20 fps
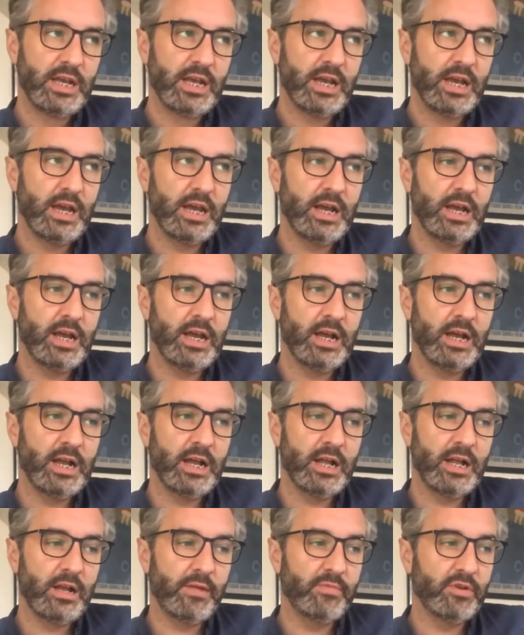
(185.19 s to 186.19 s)

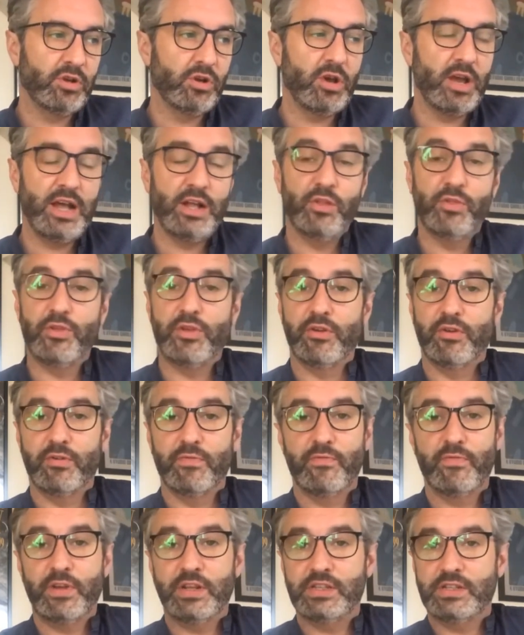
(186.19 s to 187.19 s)
I'm a lot healthier and
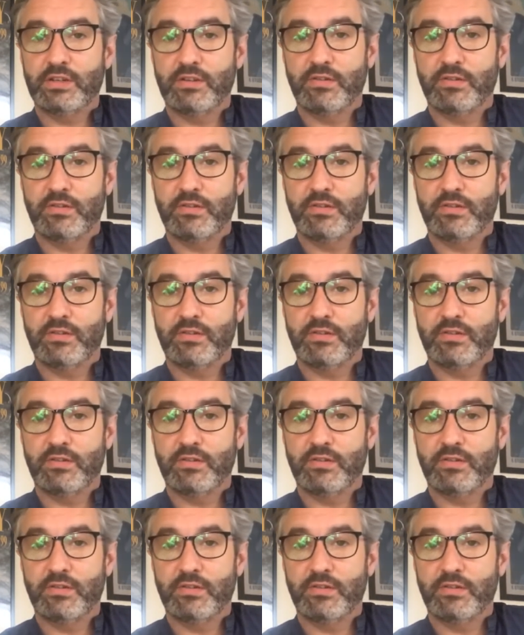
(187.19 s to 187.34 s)
fitter,